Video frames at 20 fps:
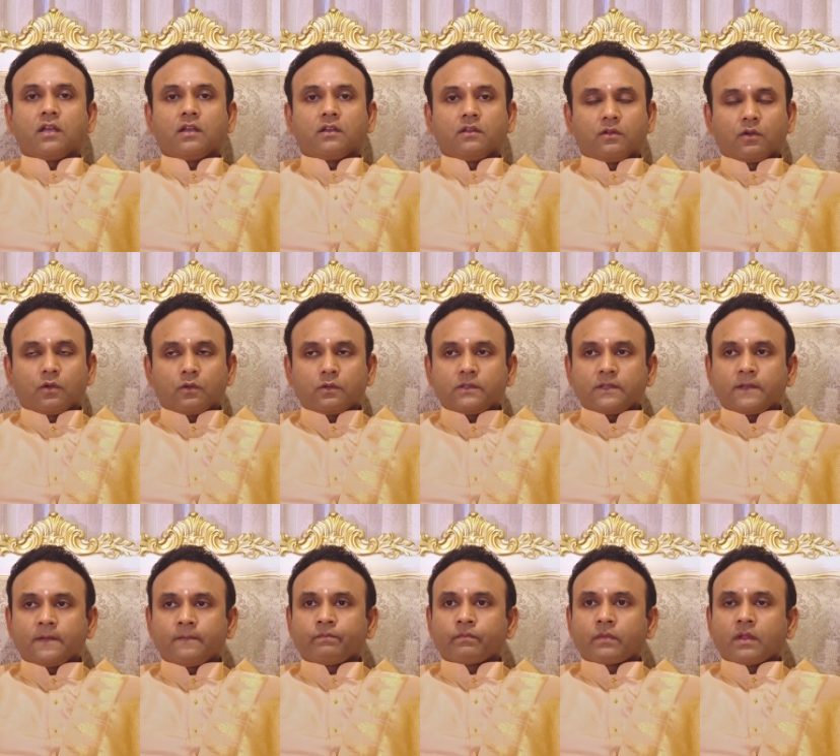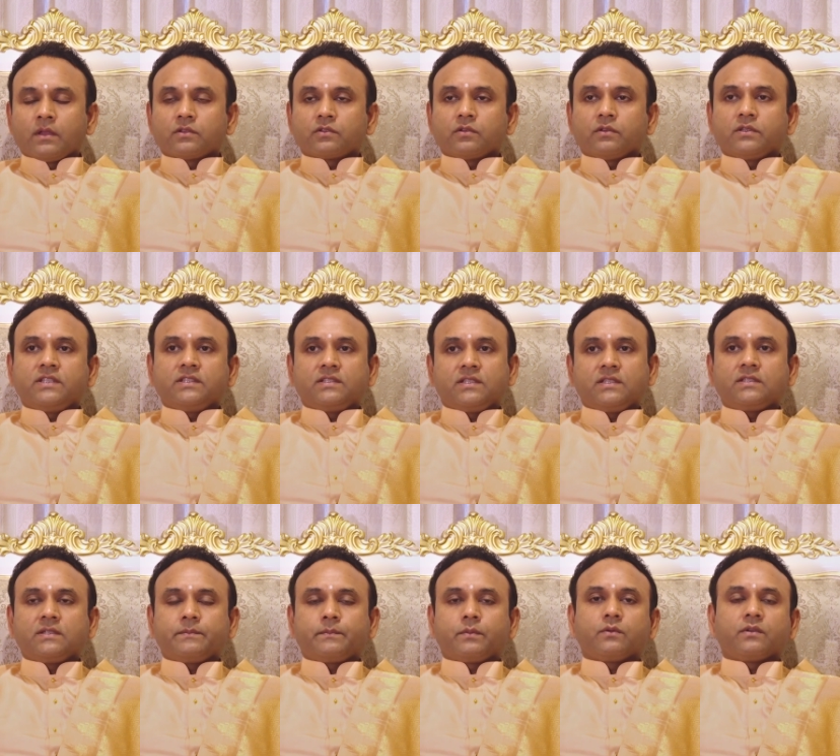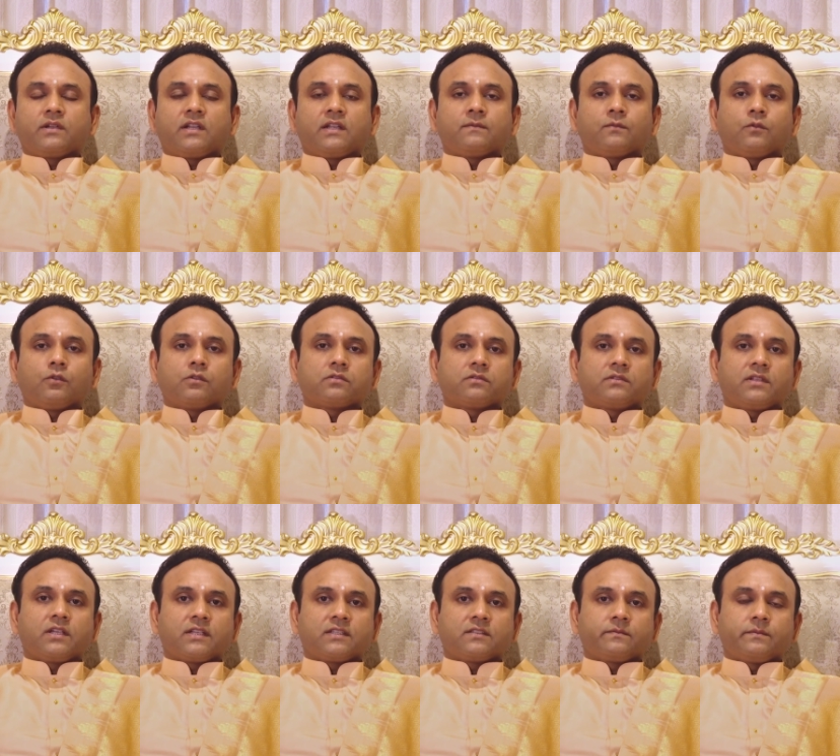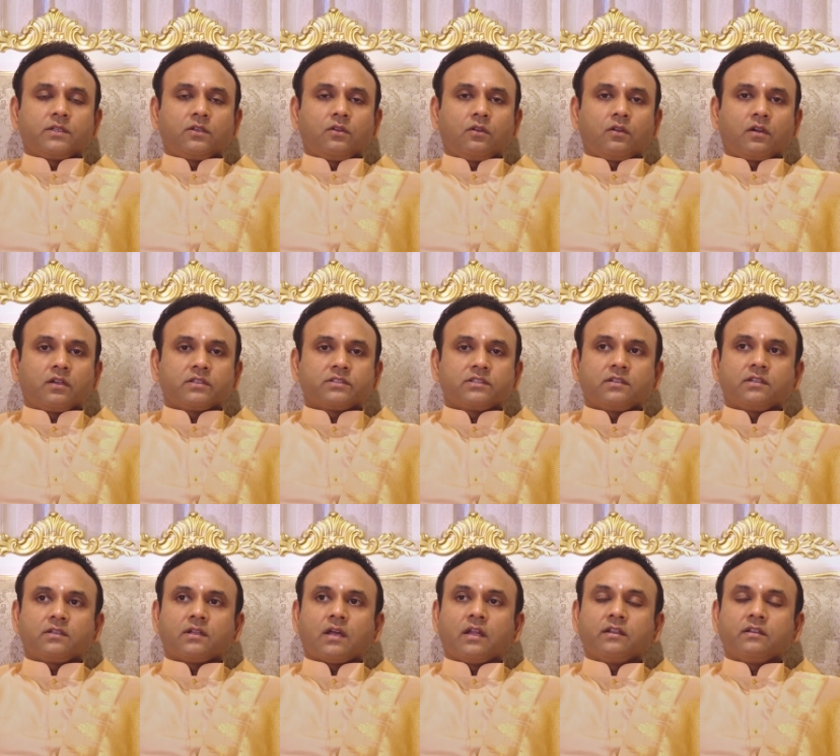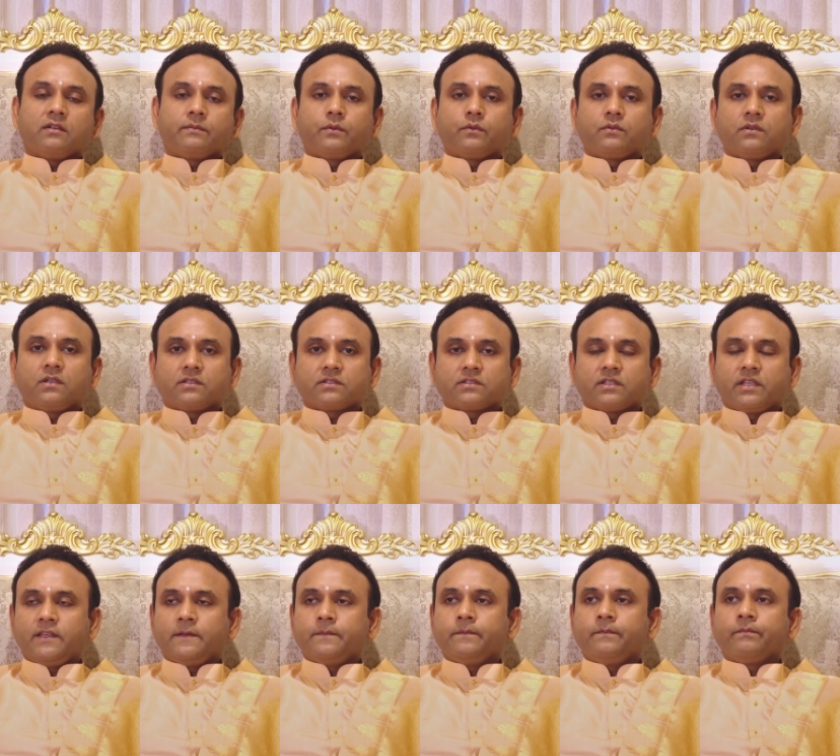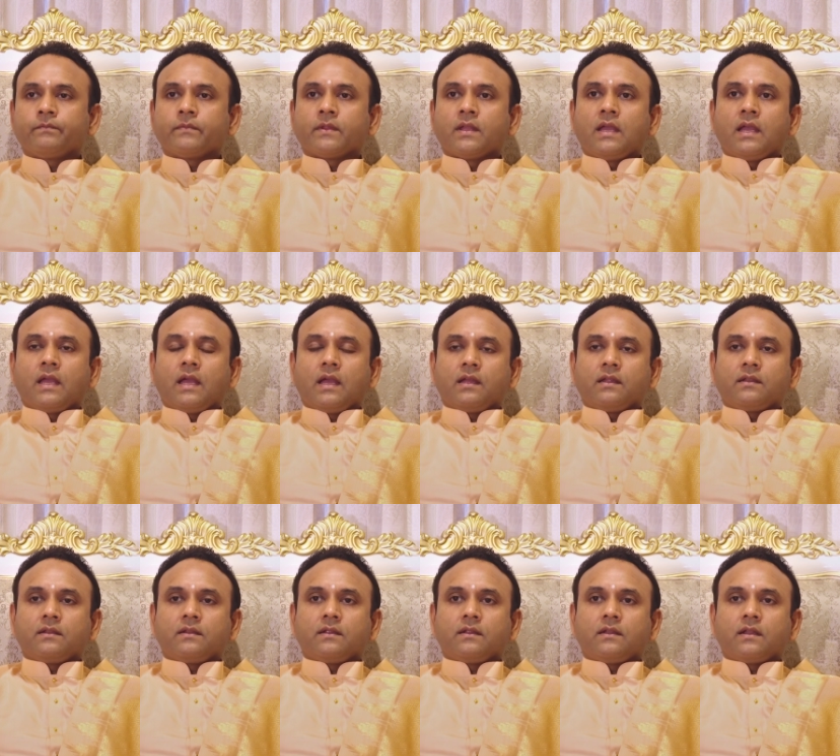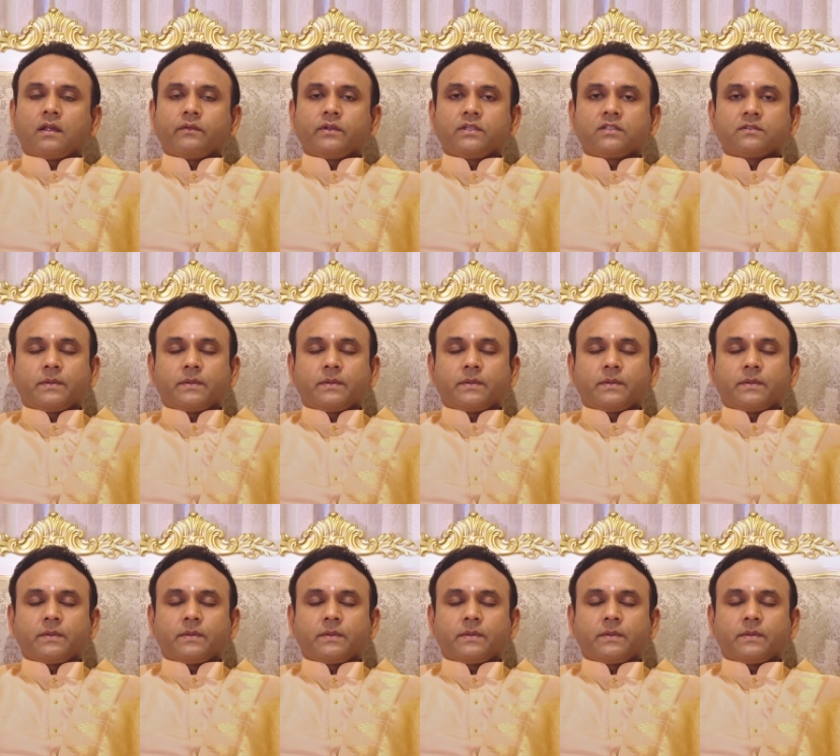growth. So this is a program also that has been launched under Annapurna scheme. And now it's